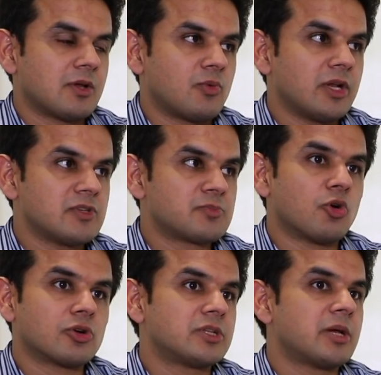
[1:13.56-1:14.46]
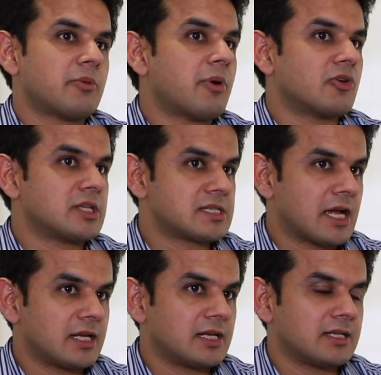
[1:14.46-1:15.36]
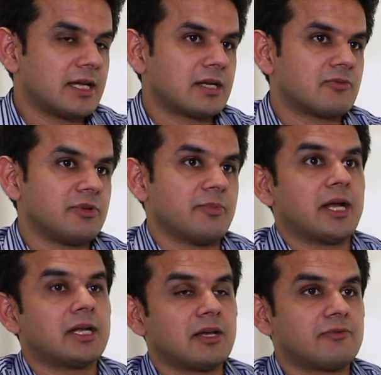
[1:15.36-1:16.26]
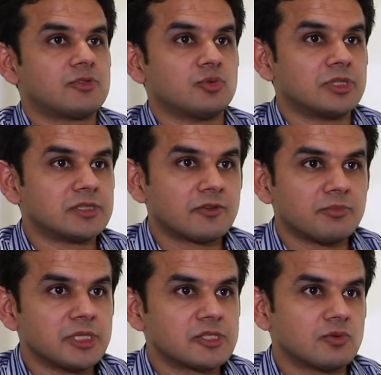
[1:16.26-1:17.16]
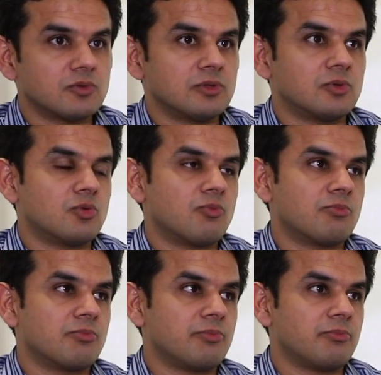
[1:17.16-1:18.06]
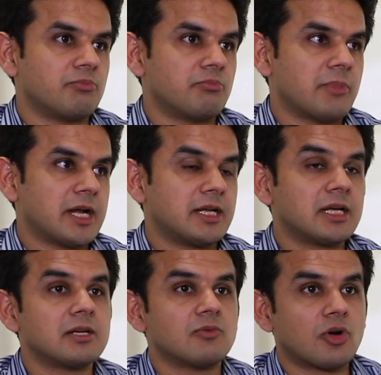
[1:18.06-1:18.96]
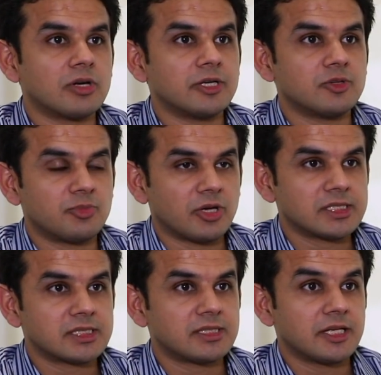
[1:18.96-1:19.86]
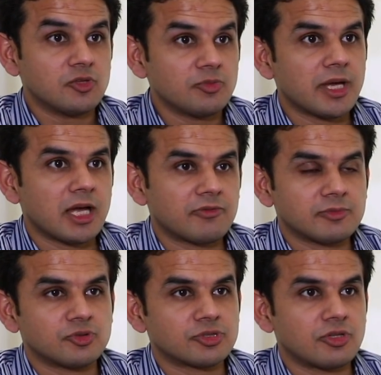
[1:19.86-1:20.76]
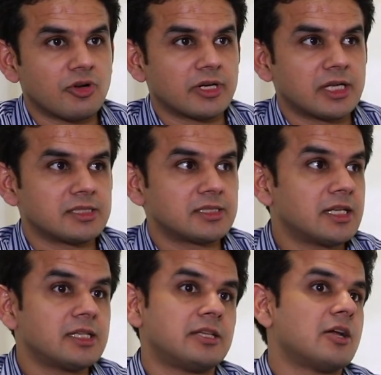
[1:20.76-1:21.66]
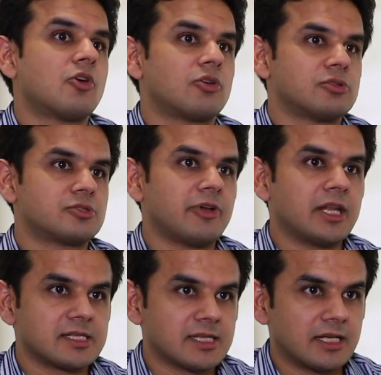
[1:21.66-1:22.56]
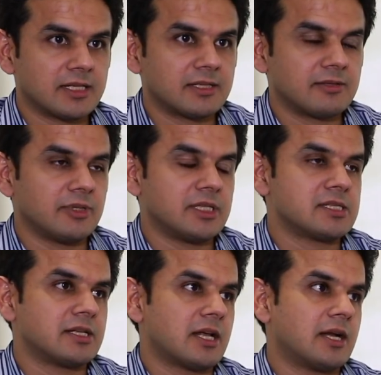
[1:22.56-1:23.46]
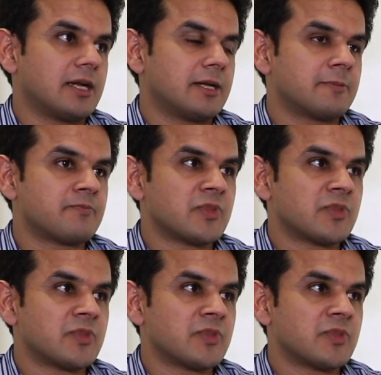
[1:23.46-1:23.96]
when we spoke to them about this idea that we might have students from B school who might get involved into projects that you may have from social organization, I think they got also very excited with this entire idea.